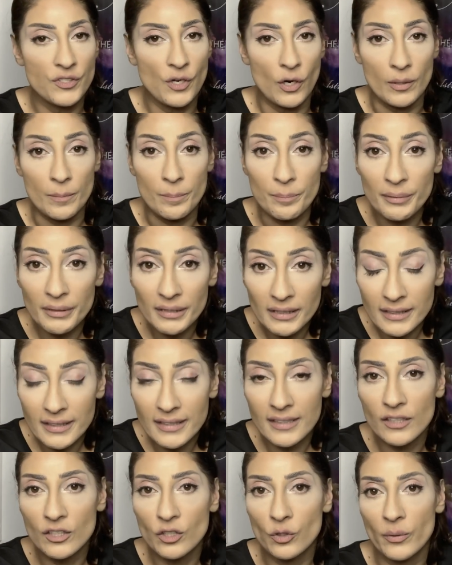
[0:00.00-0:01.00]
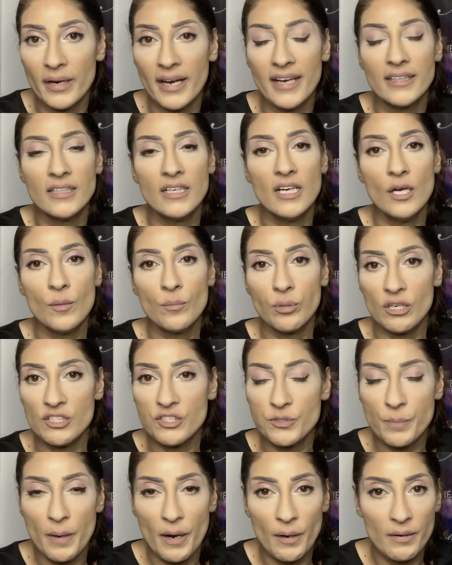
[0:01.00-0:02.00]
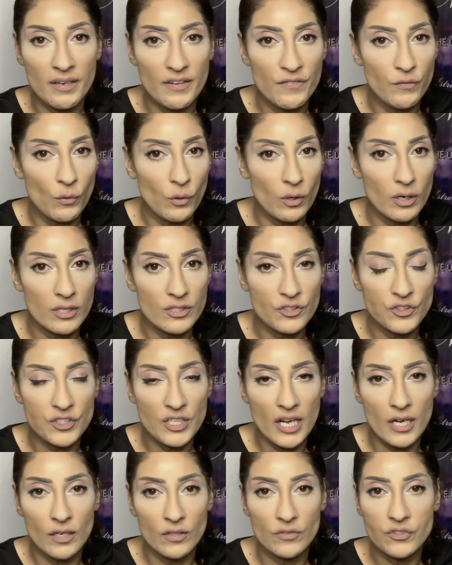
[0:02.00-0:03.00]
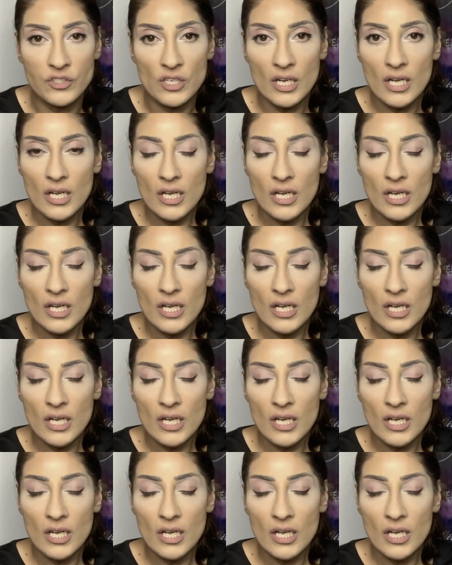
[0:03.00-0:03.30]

our ability to create prosperity for ourselves.